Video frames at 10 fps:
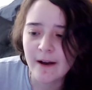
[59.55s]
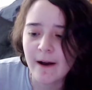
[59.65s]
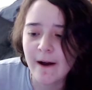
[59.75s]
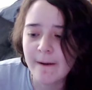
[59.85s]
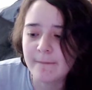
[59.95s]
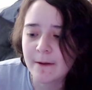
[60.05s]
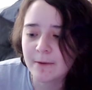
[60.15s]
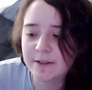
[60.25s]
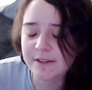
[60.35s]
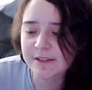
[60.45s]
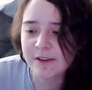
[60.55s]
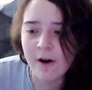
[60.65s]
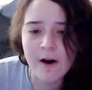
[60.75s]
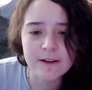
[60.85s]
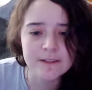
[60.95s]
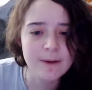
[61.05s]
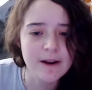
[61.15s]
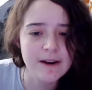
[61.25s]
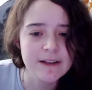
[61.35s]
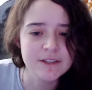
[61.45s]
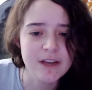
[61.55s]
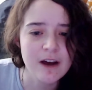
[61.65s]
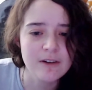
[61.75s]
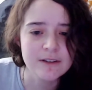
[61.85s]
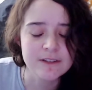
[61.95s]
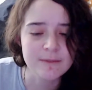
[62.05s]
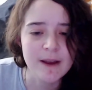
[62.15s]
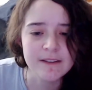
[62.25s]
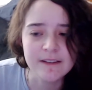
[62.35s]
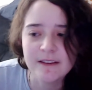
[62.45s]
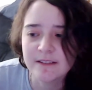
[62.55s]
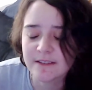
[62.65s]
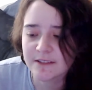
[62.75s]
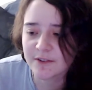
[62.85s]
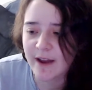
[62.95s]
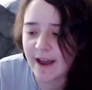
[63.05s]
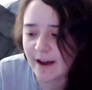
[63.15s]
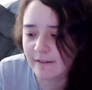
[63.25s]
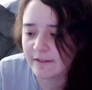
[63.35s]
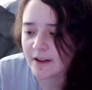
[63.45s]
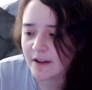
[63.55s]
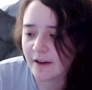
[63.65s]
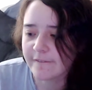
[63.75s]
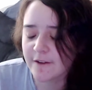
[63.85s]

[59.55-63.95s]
And we just talked about NHL and some ideas, and so I have a few